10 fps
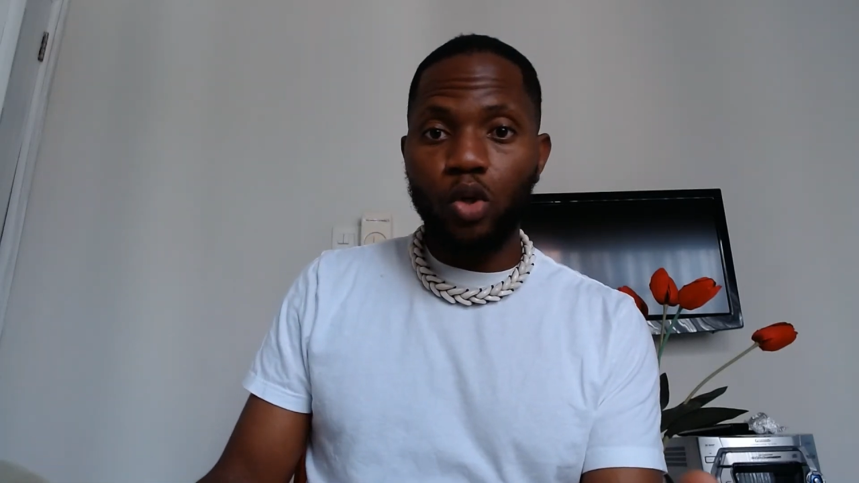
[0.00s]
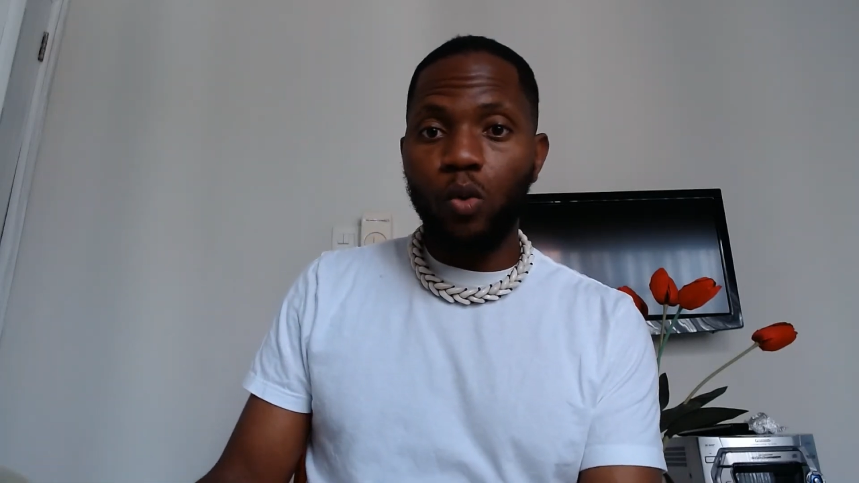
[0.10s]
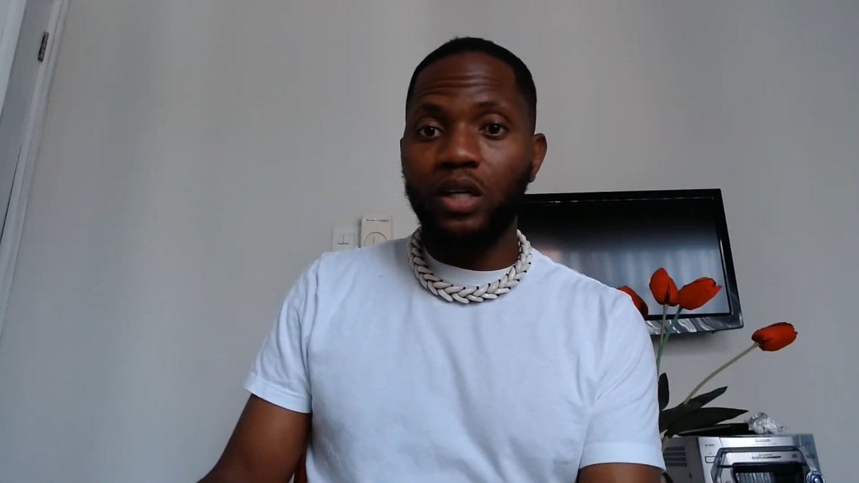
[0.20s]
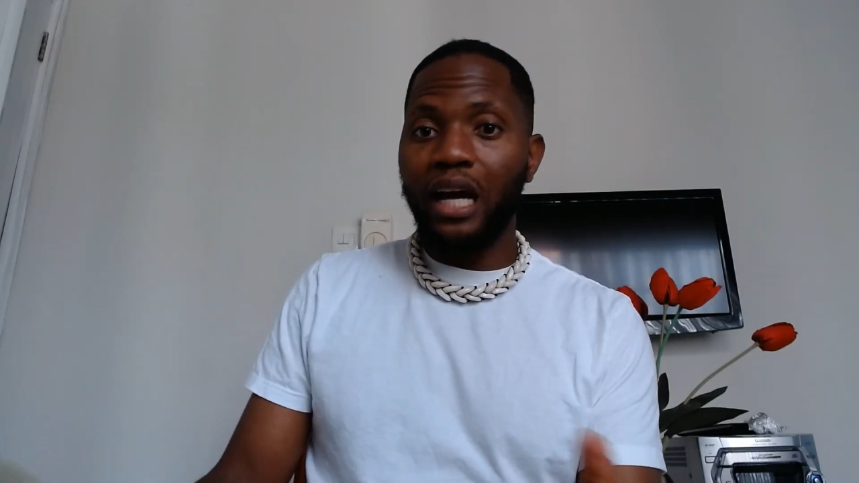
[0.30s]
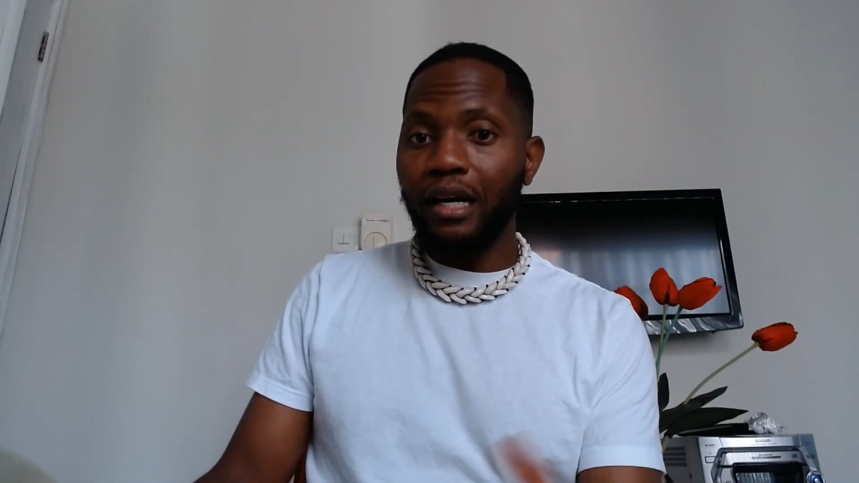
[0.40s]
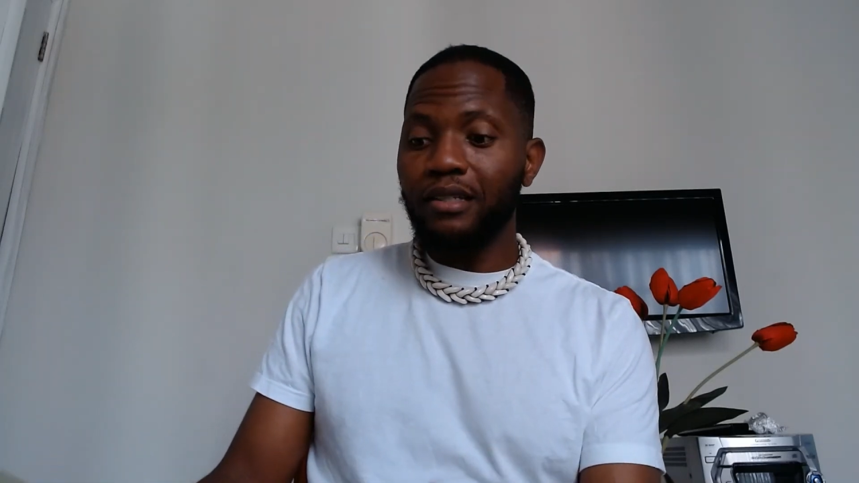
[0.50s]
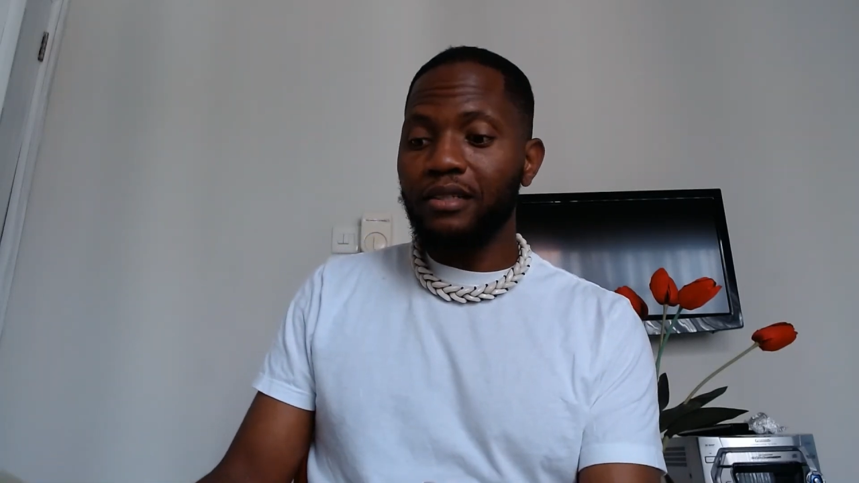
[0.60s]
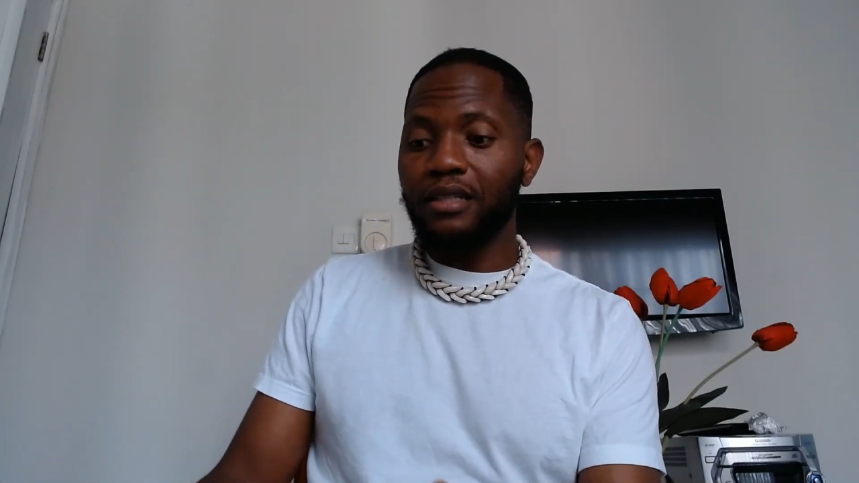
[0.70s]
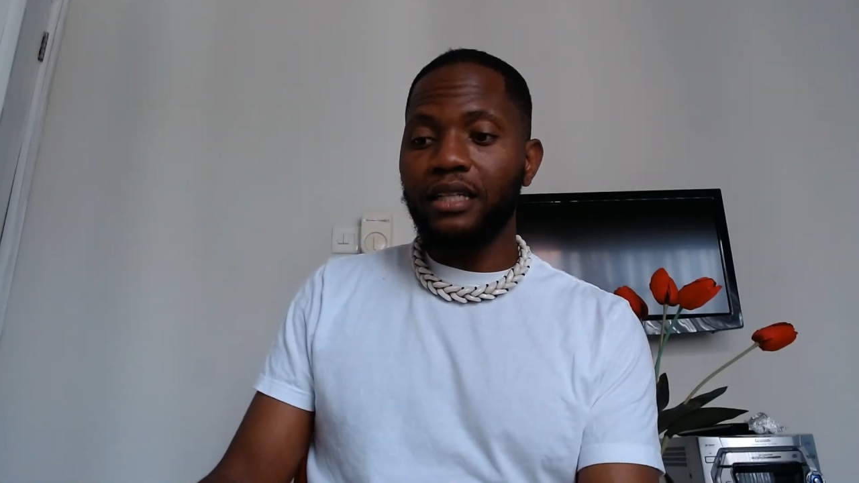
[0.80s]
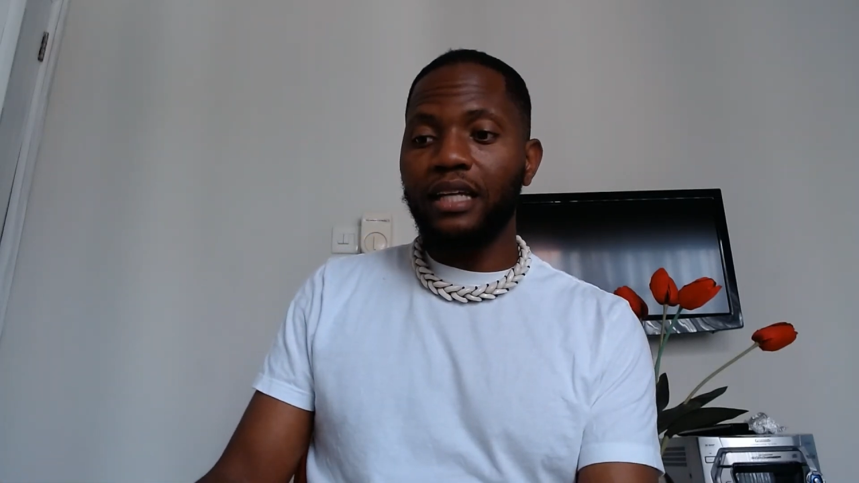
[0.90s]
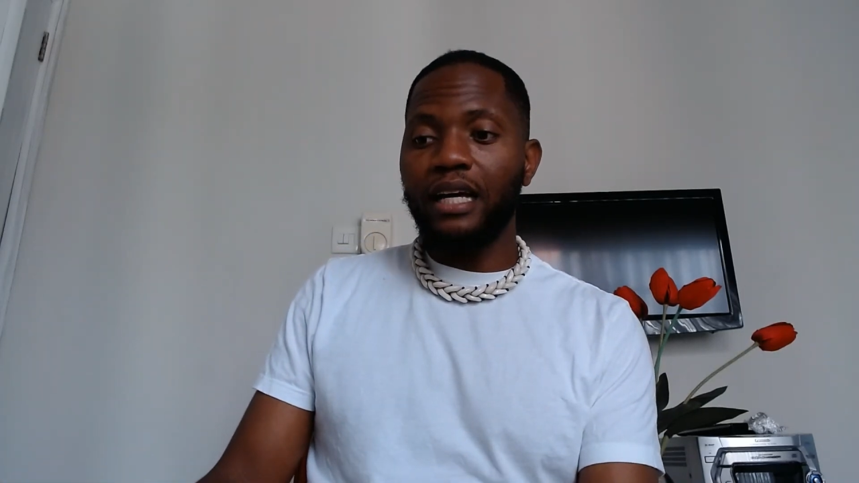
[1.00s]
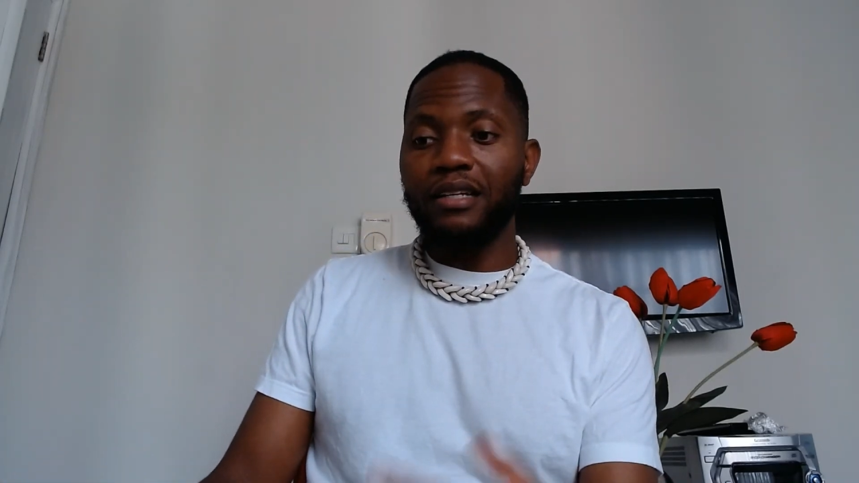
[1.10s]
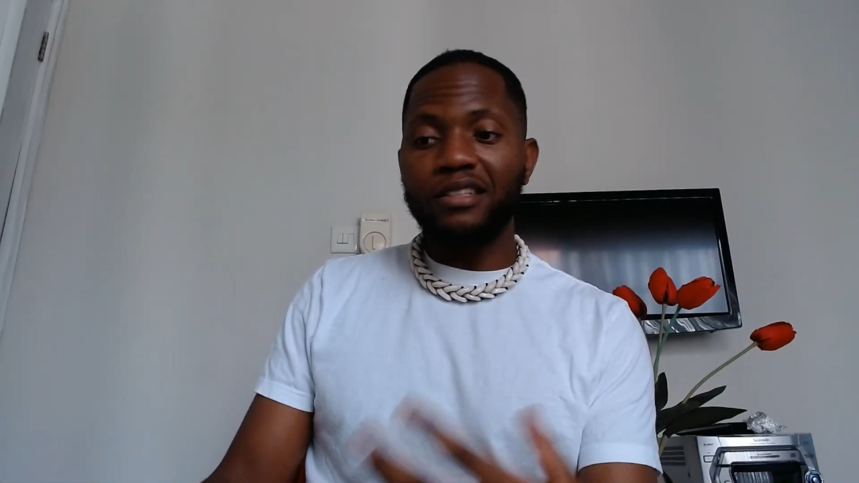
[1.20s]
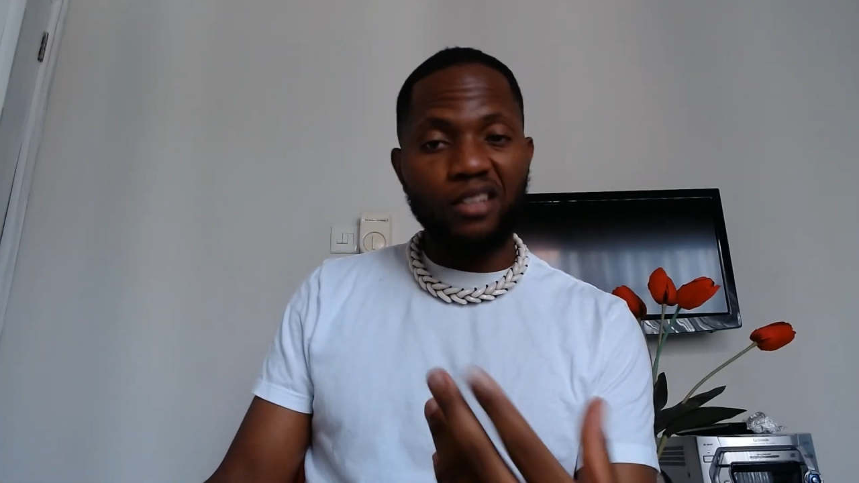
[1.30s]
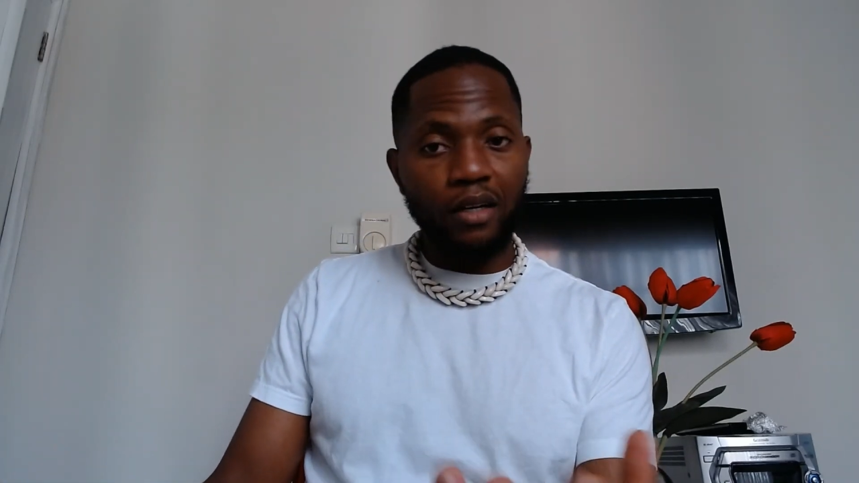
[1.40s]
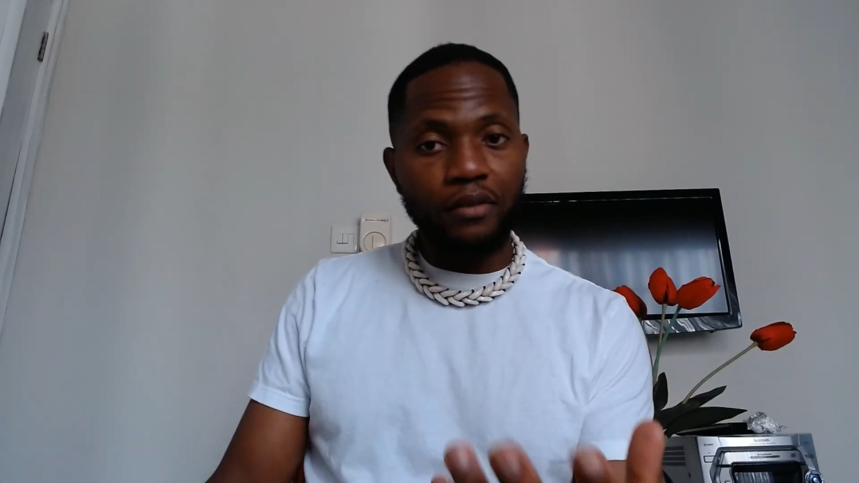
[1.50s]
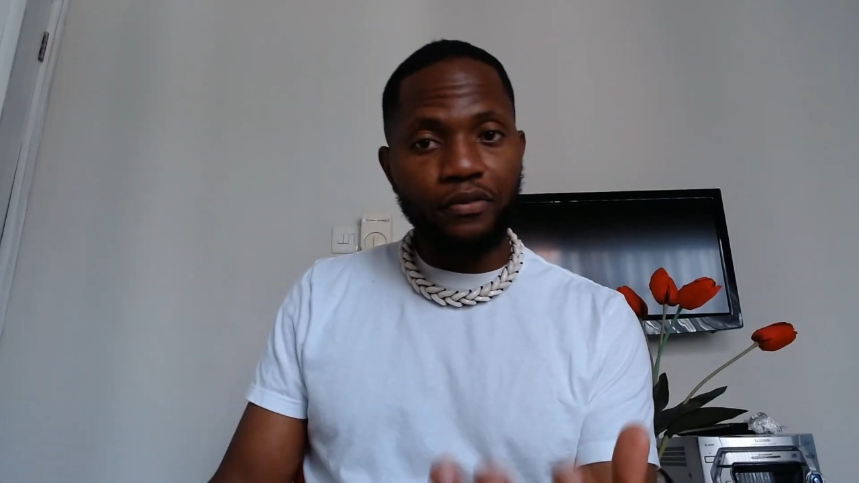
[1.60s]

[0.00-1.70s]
I understand that it's tough.